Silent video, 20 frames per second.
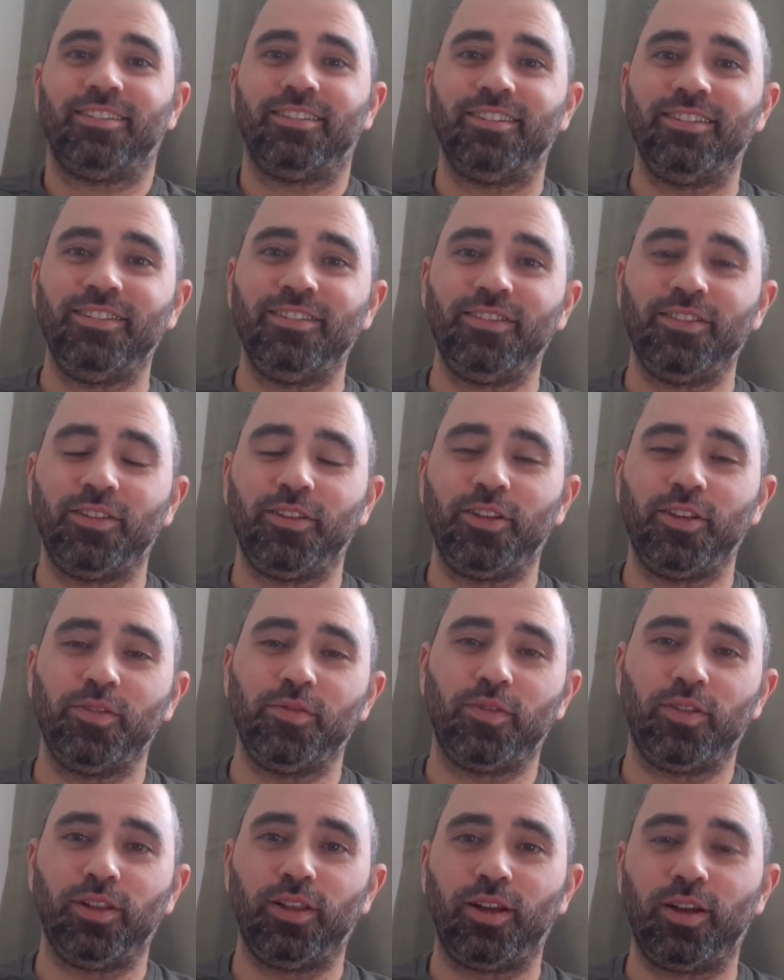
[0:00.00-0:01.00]
In the name of
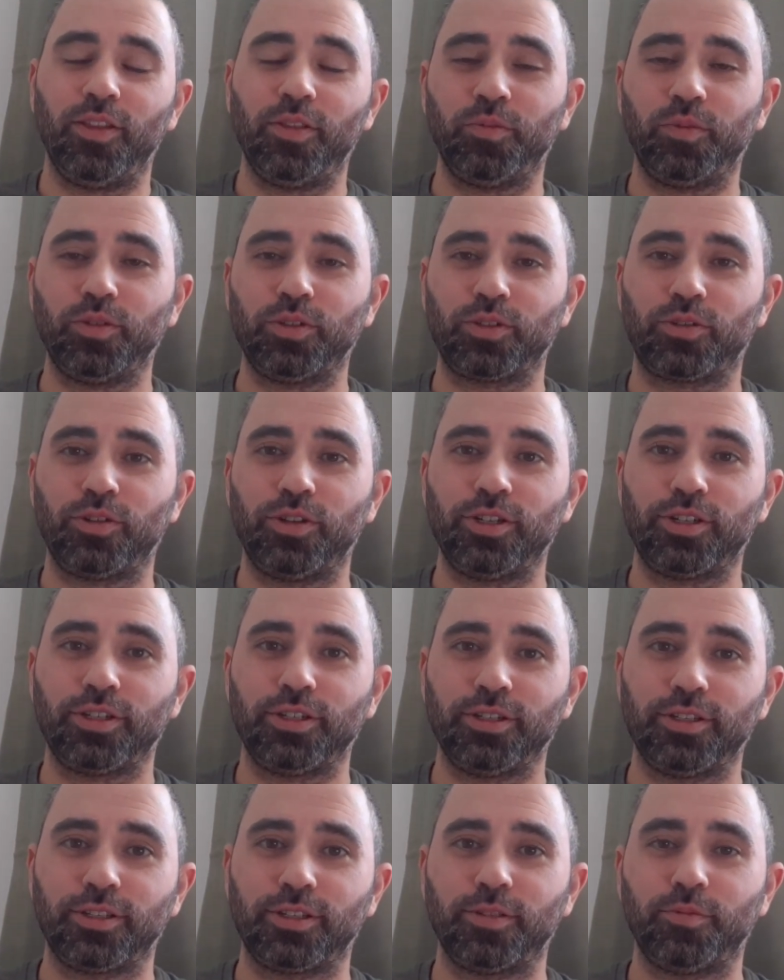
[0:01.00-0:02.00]
Allah, the most
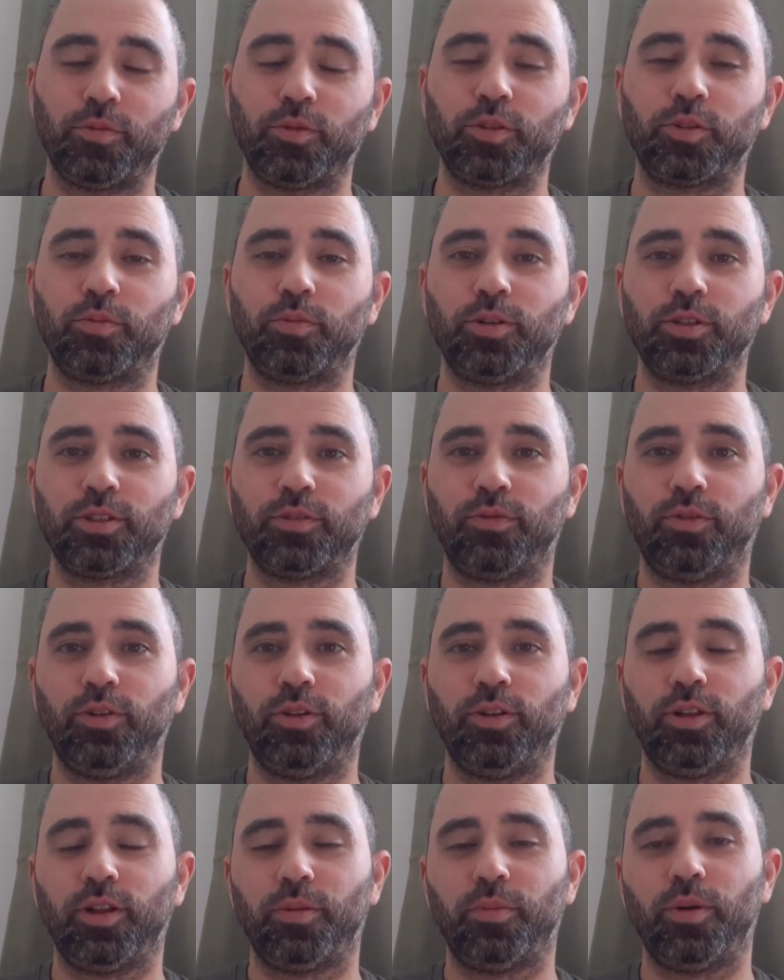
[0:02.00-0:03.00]
gracious, the most
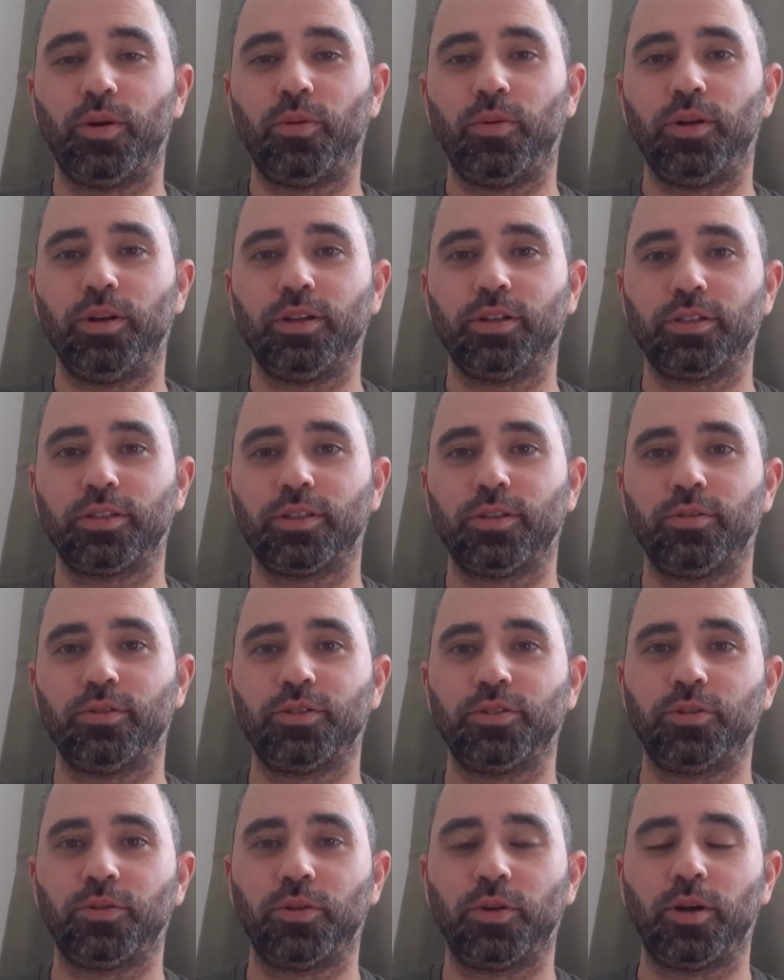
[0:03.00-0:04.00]
merciful, I bear witness there is
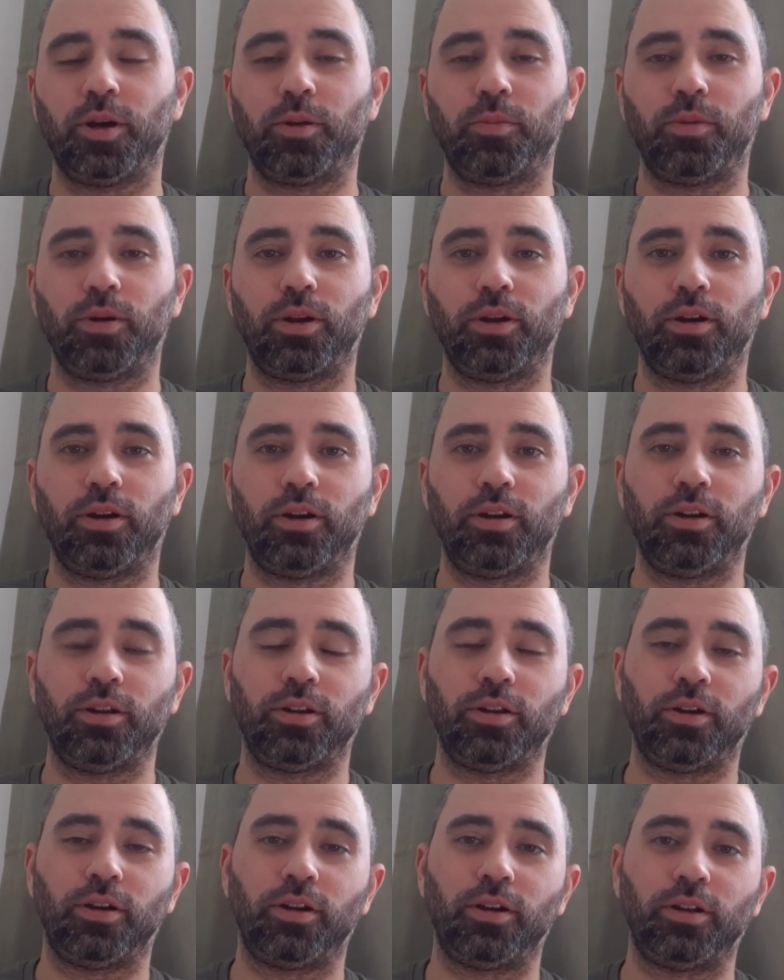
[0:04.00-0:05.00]
no God but God, and
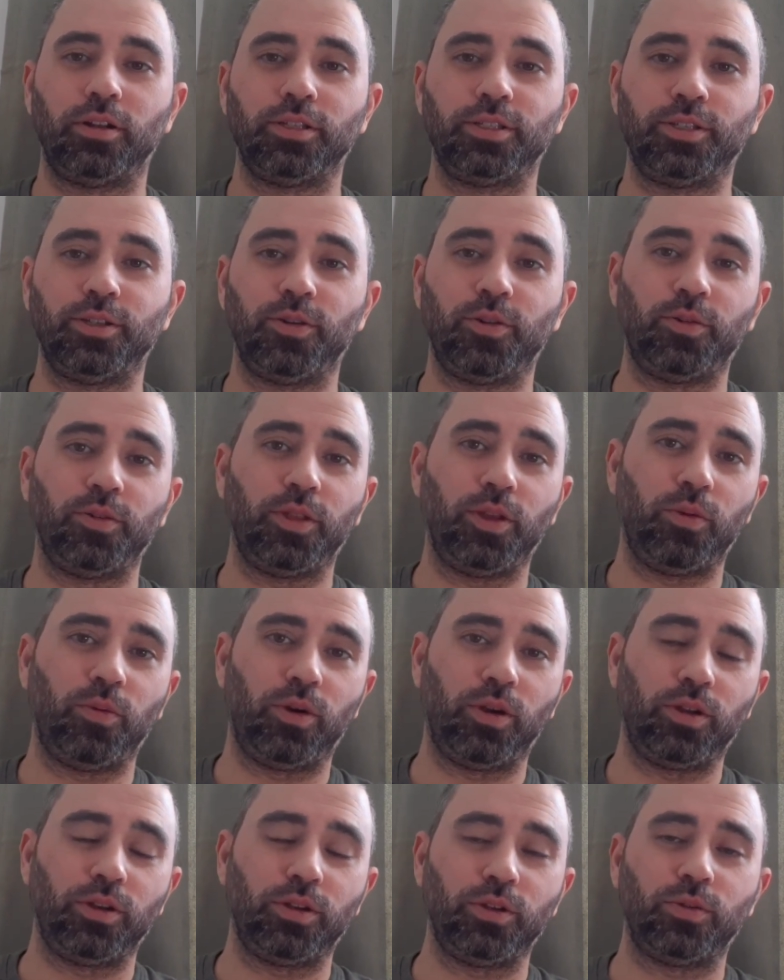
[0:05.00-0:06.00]
God is the only
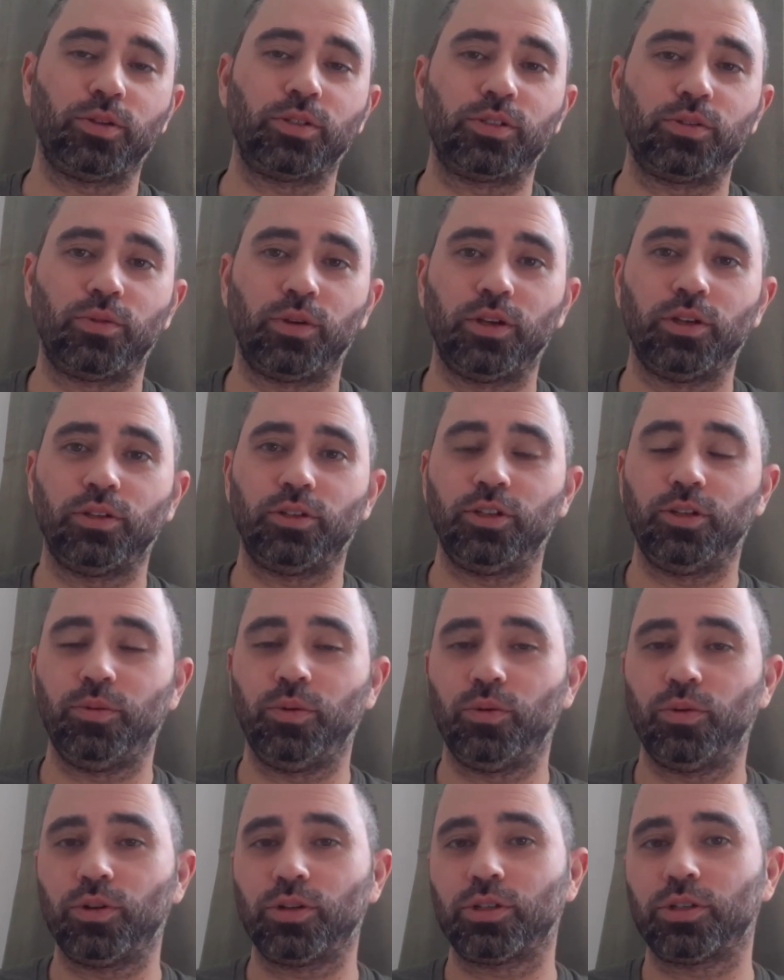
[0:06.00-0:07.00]
one who has the right to be
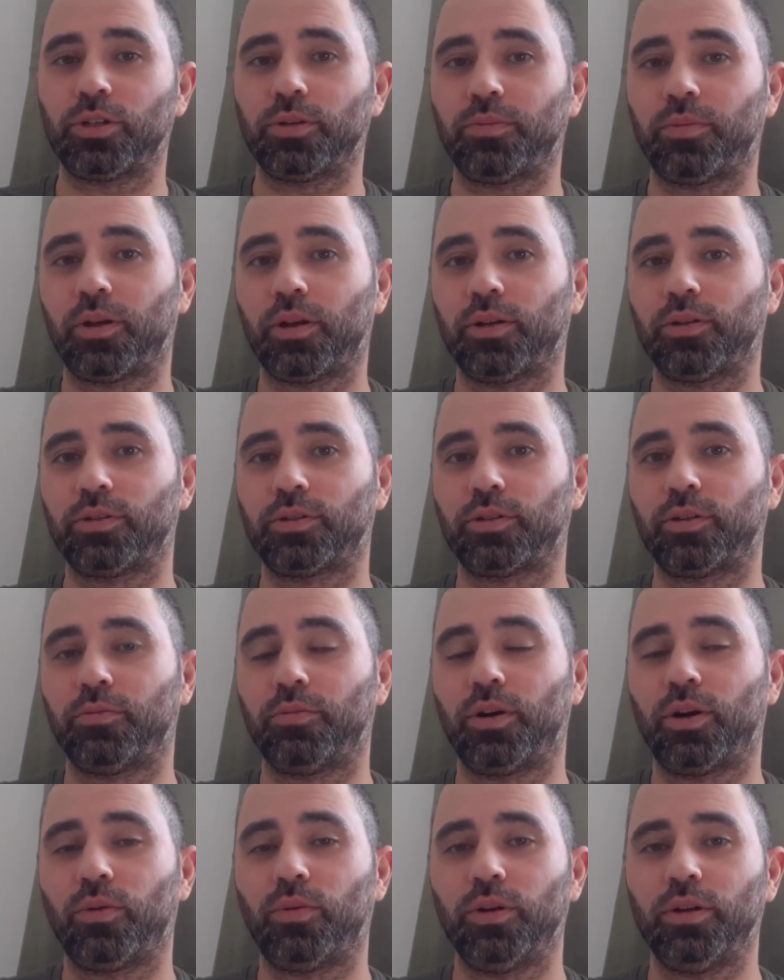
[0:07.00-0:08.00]
worshipped. I also
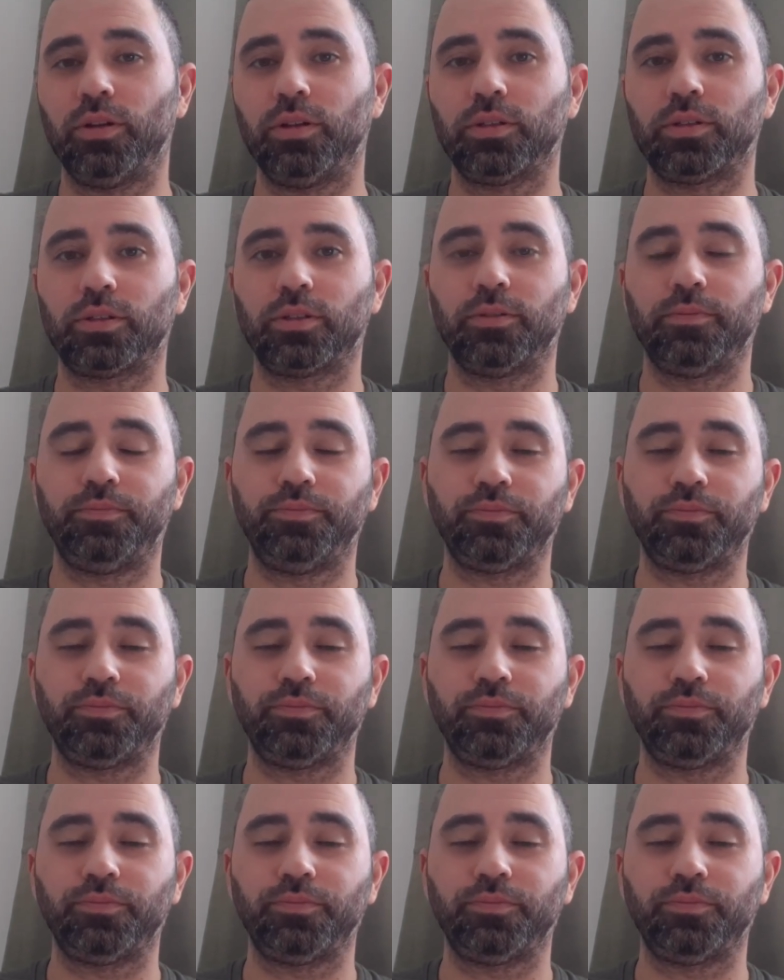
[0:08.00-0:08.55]
bear witness